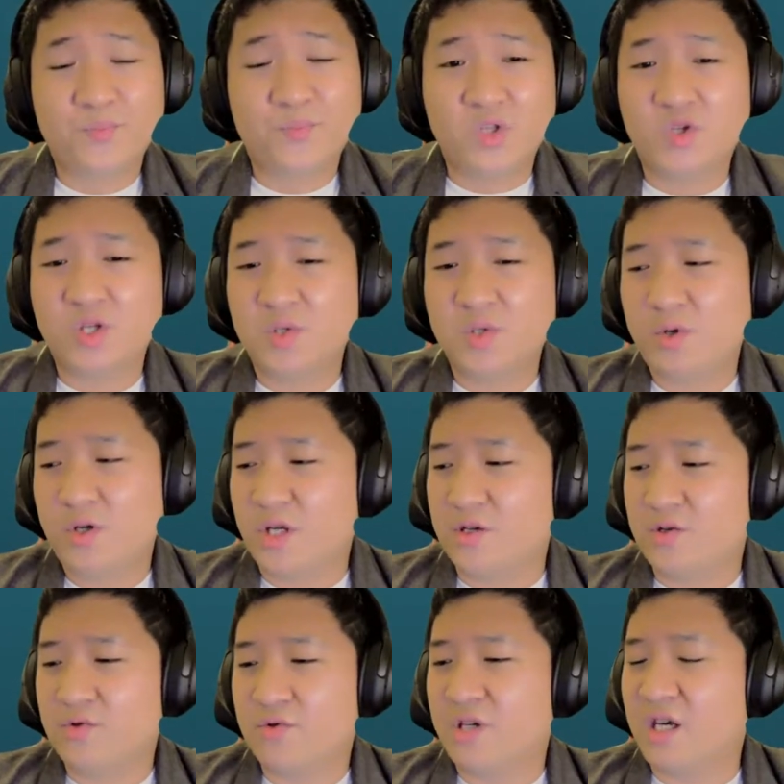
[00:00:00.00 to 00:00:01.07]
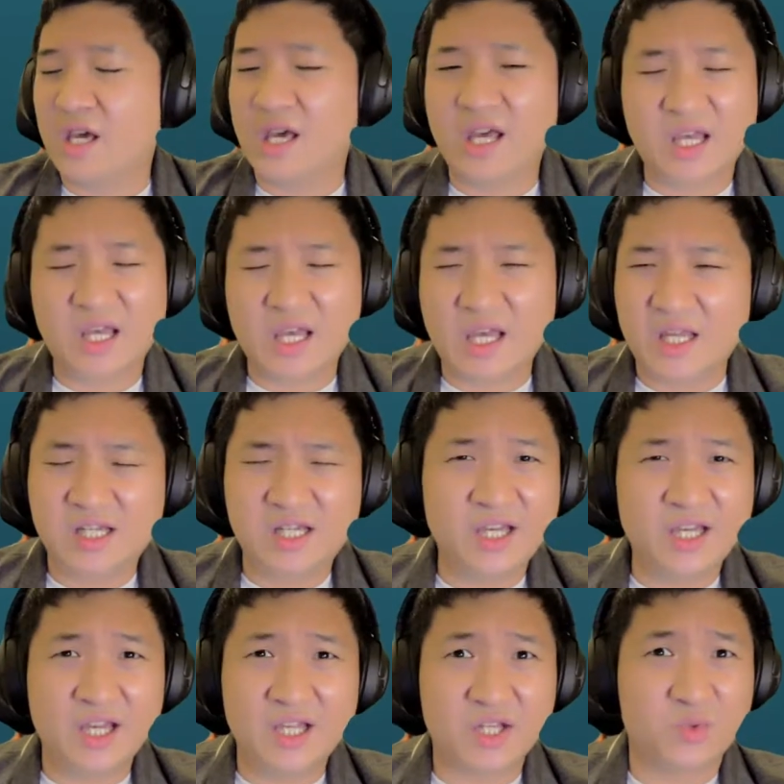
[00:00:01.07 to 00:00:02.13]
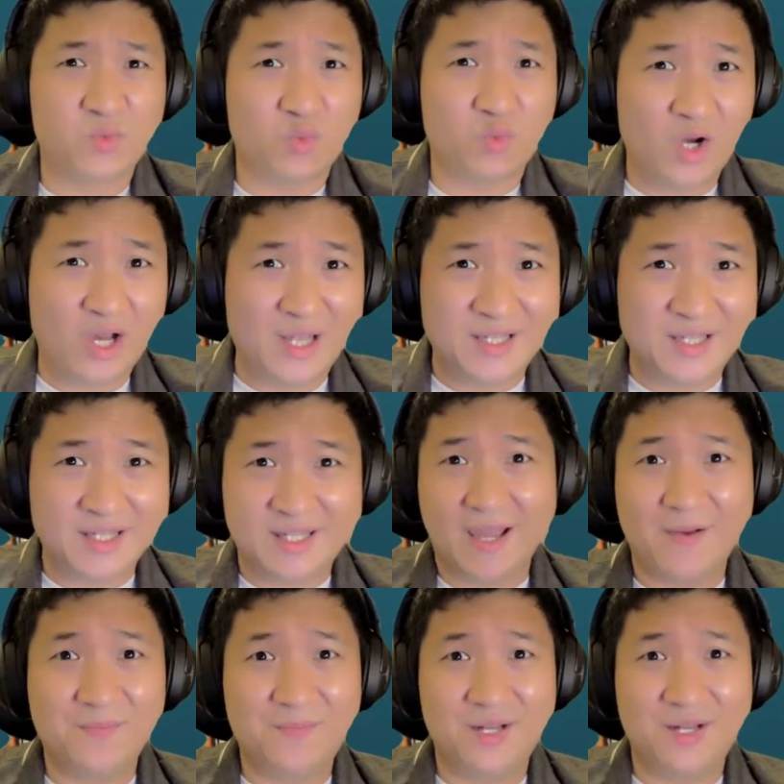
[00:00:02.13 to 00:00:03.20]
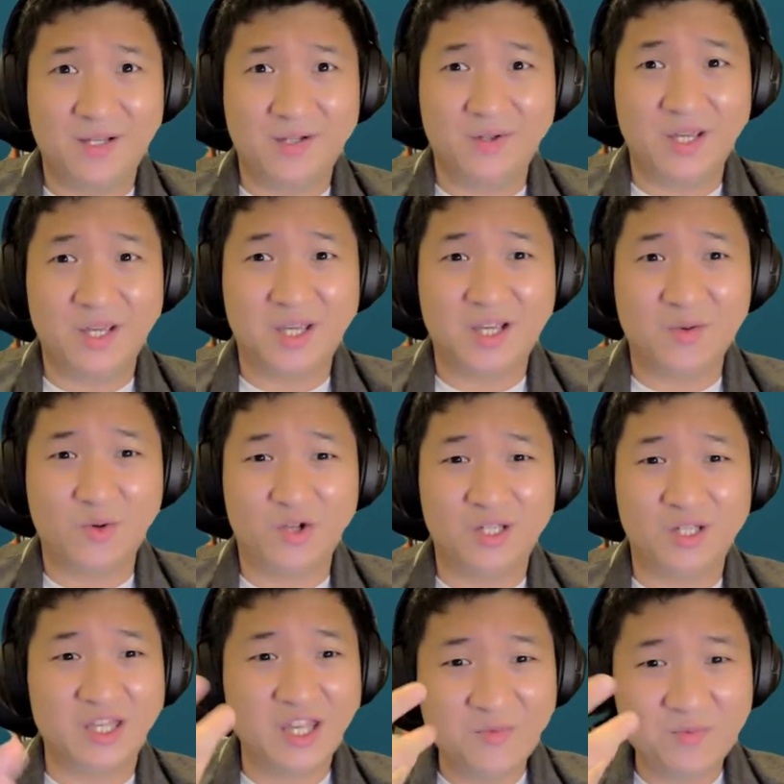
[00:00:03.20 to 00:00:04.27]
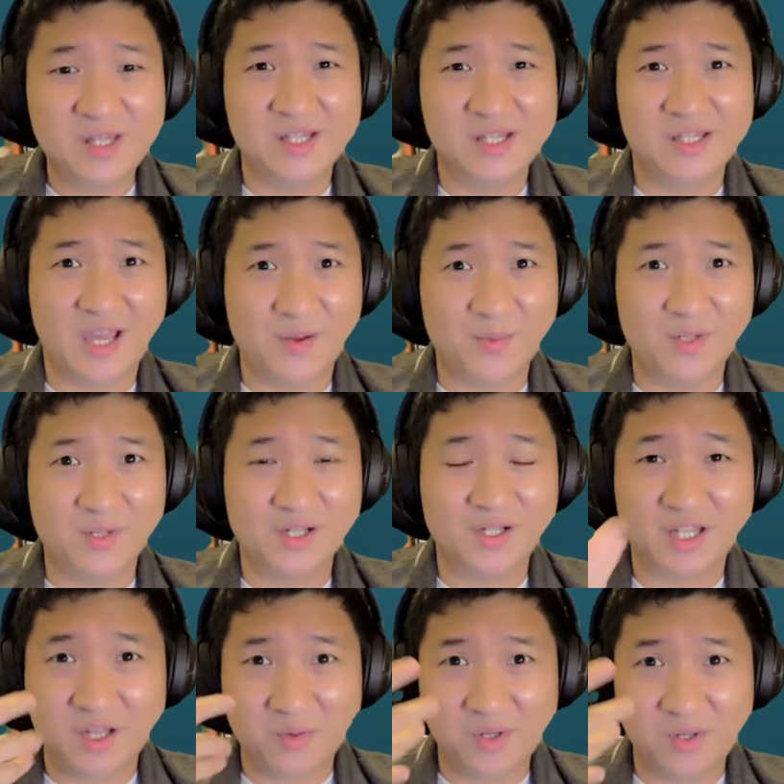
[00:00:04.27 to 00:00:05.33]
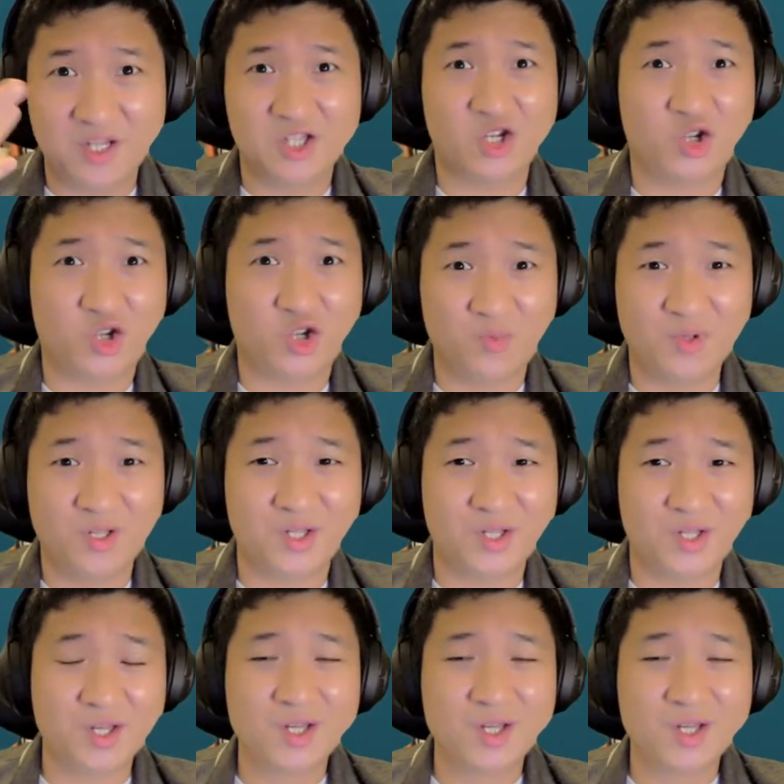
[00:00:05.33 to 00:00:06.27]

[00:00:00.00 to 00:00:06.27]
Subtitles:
You just be like, okay, I just want the template. Okay, come on, give me the template, give me the documents.